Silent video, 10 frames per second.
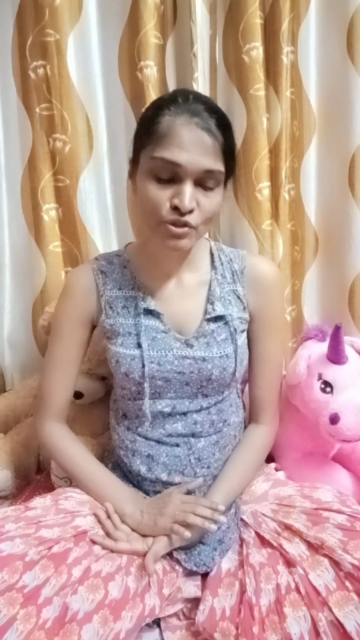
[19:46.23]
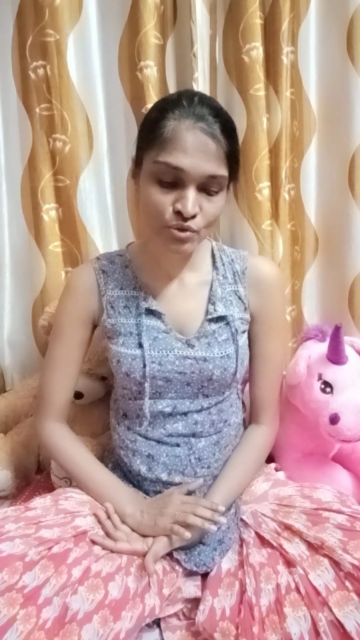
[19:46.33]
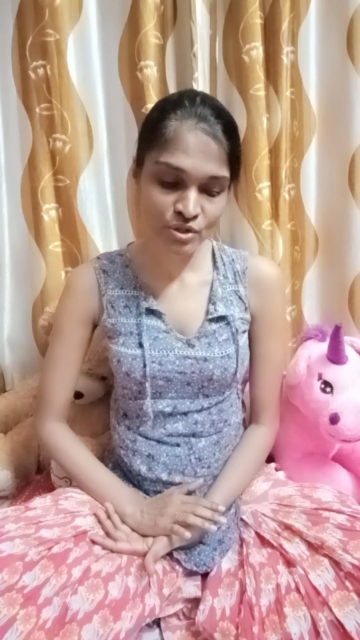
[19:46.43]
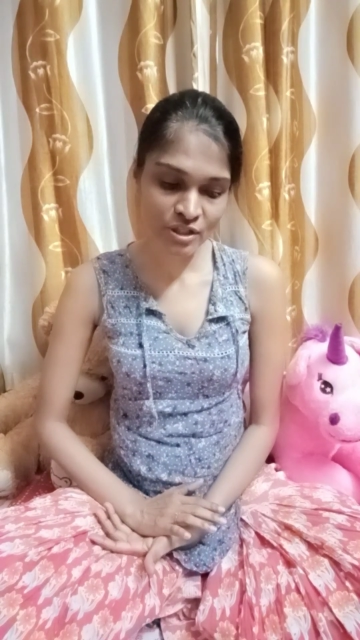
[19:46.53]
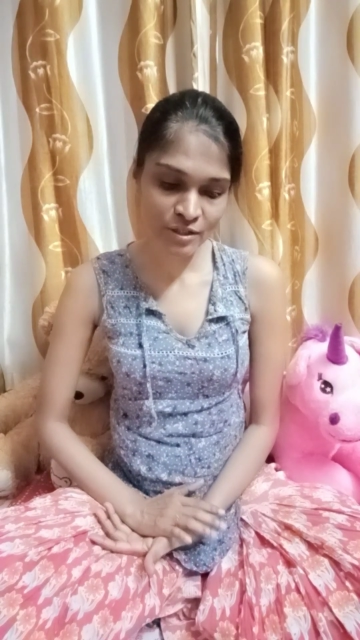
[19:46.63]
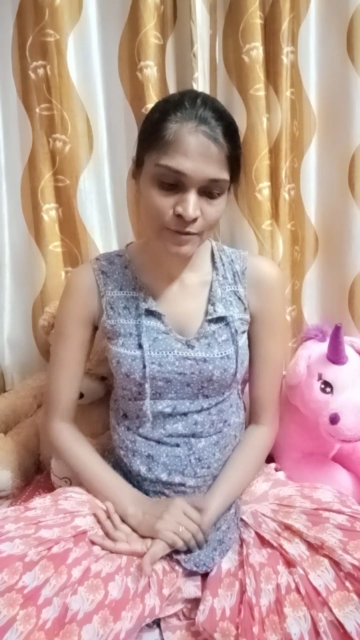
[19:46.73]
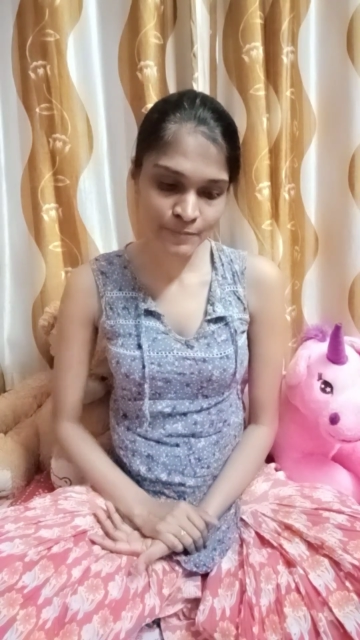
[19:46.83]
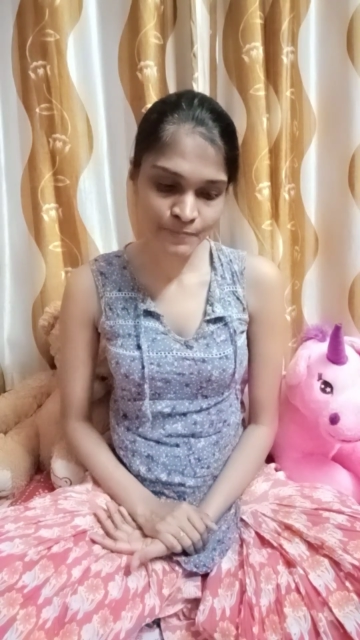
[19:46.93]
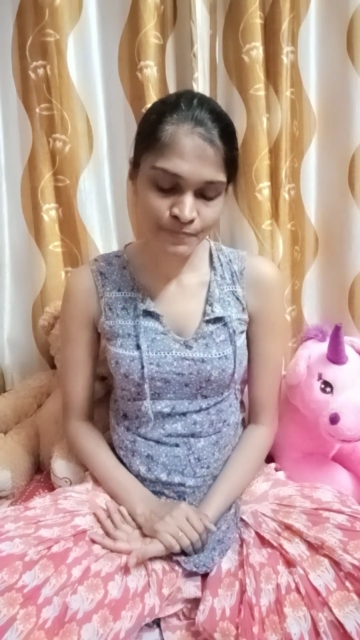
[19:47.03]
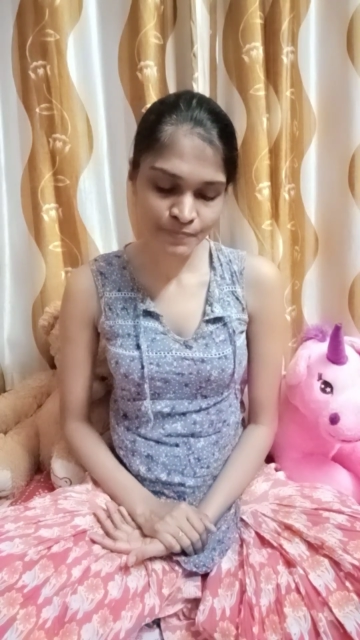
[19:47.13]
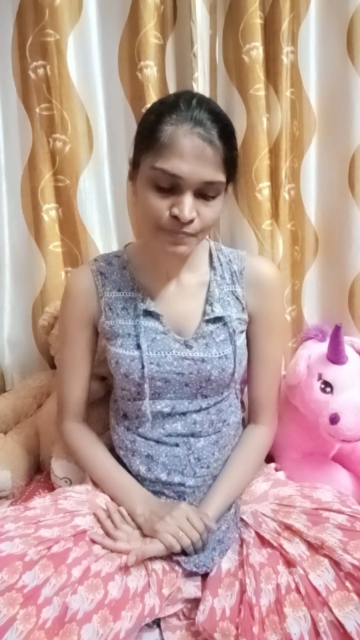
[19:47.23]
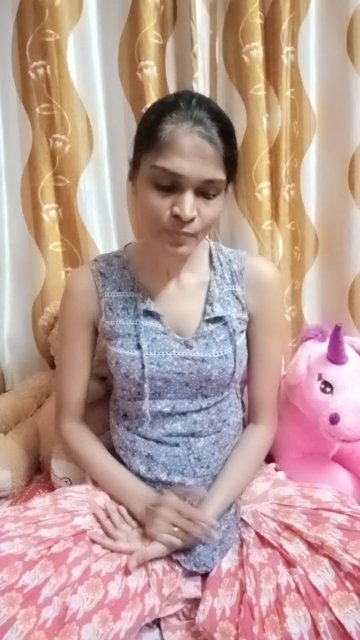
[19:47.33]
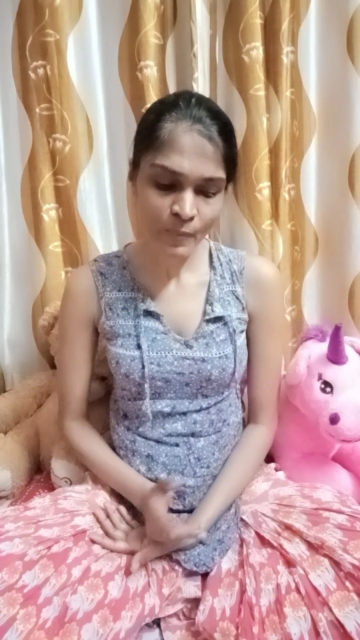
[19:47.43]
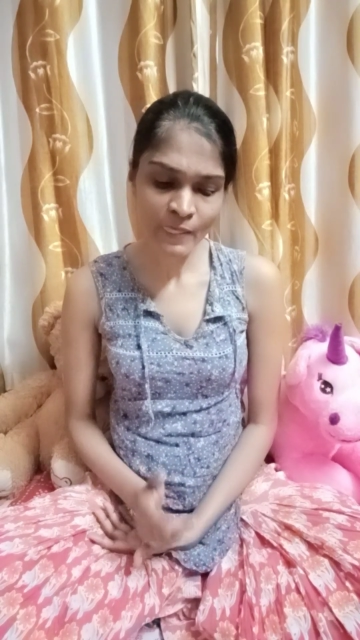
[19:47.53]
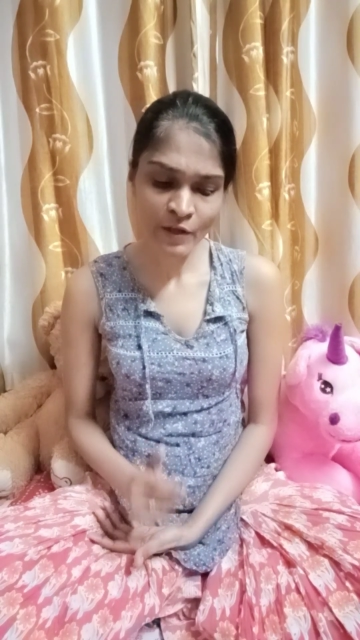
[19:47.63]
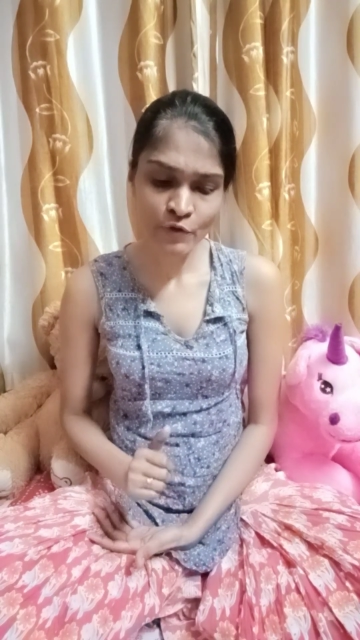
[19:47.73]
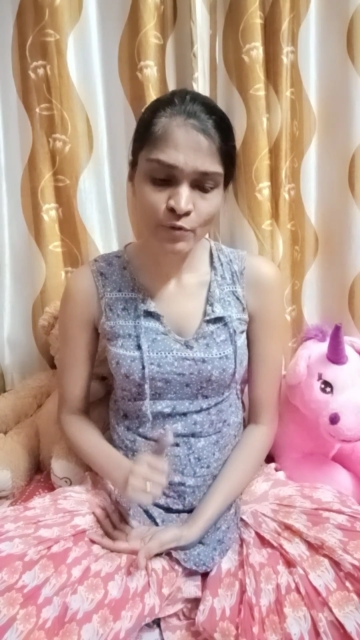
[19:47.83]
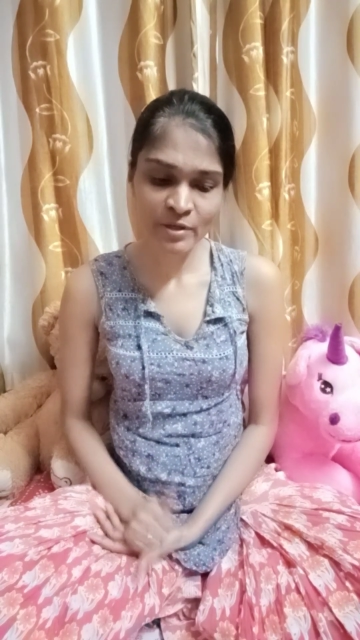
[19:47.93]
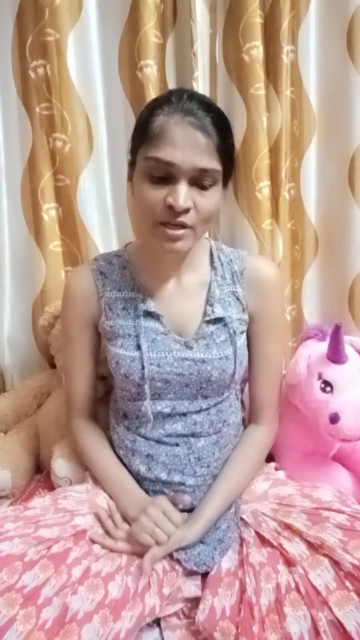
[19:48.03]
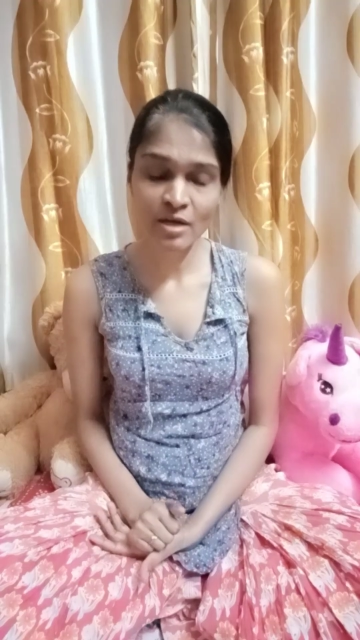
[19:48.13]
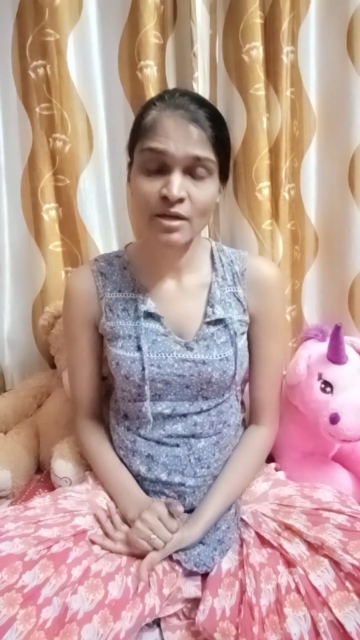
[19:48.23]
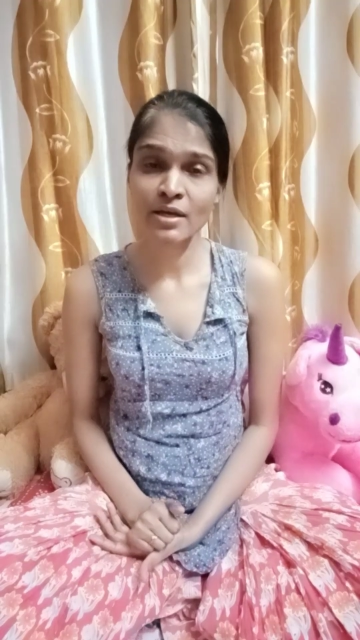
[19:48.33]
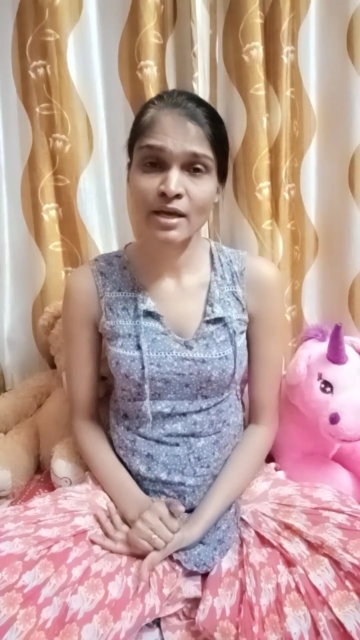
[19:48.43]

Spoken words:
to the human eye.